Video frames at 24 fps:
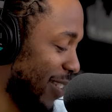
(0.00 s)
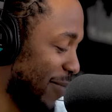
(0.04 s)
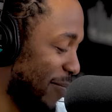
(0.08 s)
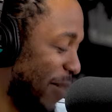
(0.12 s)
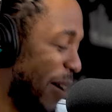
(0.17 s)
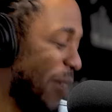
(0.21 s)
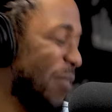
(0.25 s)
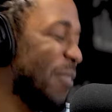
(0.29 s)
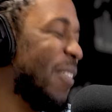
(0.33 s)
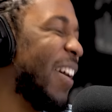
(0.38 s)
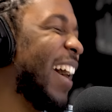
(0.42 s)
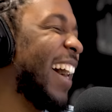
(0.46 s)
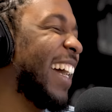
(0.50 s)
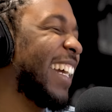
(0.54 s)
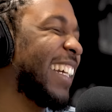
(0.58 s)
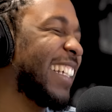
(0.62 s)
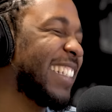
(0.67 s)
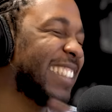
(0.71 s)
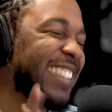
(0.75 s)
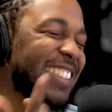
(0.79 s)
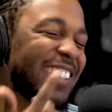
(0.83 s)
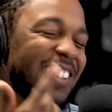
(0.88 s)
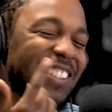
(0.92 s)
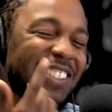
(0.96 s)
My
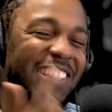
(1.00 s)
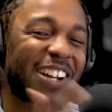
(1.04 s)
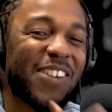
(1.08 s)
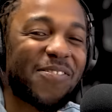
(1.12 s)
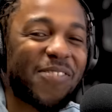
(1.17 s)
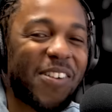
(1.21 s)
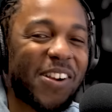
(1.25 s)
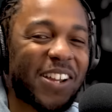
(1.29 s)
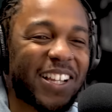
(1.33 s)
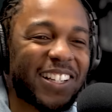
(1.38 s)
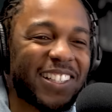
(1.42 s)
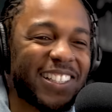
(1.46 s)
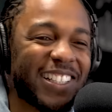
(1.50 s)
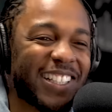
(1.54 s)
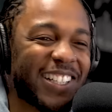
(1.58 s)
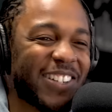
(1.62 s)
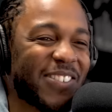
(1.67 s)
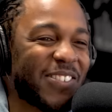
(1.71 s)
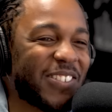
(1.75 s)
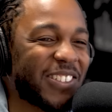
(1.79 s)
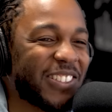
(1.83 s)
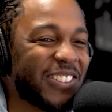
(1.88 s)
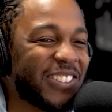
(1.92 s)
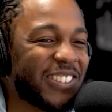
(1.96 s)
wackest song. Y'all probably can look it
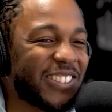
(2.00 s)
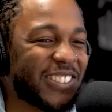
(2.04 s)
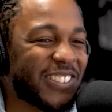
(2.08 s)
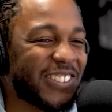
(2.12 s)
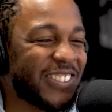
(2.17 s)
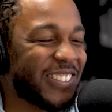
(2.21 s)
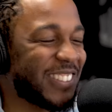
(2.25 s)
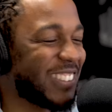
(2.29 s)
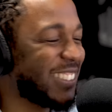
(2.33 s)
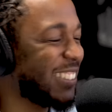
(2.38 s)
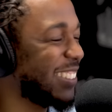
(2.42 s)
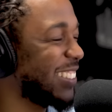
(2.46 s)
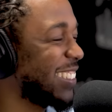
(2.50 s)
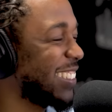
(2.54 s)
up on YouTube too.